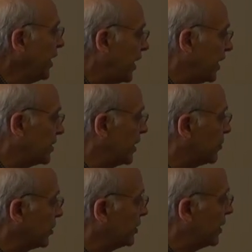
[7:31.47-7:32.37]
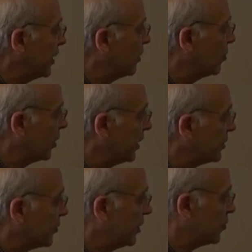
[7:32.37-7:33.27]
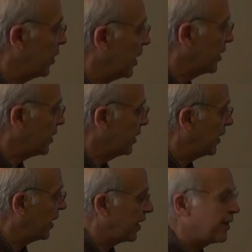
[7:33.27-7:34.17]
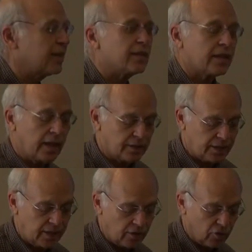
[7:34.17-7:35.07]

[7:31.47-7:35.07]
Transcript: He has an interesting oral history as well at, the, at I think it's at Cal State